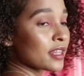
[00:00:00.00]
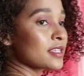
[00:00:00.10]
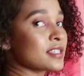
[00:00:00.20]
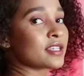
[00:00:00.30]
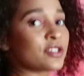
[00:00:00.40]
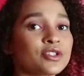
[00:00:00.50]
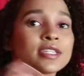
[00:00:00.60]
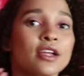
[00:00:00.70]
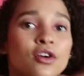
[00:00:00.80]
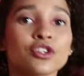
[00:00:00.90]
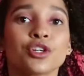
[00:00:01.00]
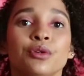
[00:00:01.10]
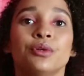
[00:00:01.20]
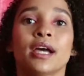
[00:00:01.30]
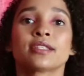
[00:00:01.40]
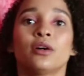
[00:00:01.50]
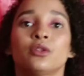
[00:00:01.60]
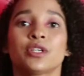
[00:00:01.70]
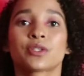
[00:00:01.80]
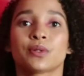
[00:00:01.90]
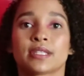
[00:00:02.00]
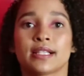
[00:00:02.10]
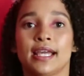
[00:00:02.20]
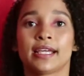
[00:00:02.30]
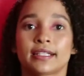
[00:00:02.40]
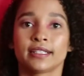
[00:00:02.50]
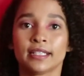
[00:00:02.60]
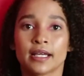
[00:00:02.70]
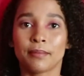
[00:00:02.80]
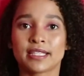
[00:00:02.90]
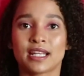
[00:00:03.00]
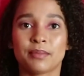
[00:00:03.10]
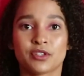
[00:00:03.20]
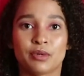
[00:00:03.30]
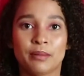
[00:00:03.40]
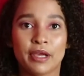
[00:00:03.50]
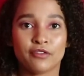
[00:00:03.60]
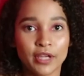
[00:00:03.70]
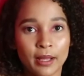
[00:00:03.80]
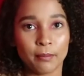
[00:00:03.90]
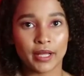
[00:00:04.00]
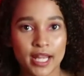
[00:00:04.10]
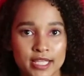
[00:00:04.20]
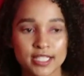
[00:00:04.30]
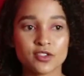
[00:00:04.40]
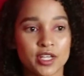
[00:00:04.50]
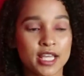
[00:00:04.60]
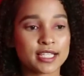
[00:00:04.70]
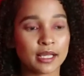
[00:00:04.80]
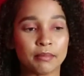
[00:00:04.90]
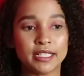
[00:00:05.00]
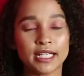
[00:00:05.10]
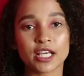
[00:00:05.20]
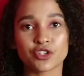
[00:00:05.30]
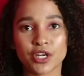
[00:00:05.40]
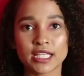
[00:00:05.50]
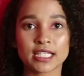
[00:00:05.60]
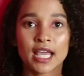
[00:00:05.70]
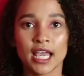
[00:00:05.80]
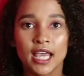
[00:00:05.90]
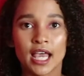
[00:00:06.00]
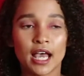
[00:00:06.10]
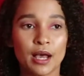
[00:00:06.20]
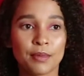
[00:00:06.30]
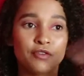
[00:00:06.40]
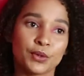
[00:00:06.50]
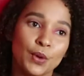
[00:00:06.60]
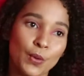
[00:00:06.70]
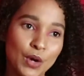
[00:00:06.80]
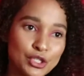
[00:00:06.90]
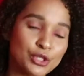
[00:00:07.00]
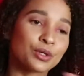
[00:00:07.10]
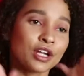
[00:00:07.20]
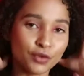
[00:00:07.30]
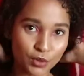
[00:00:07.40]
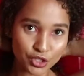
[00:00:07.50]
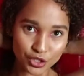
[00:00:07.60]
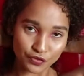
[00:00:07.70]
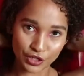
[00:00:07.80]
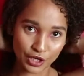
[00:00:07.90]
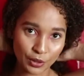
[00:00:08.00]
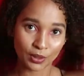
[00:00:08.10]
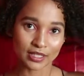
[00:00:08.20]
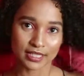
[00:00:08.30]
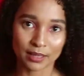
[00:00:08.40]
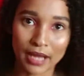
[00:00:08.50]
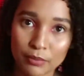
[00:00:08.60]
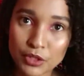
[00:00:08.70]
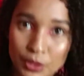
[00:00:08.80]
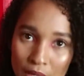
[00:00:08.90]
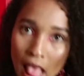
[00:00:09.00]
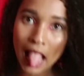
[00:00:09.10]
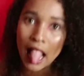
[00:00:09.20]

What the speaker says: This is the dress. I can't show you guys the whole dress because like my setup isn't really made for it. But this is a dress. It's like a mid-length dress. If you watch the video, well, it's gonna be up soon.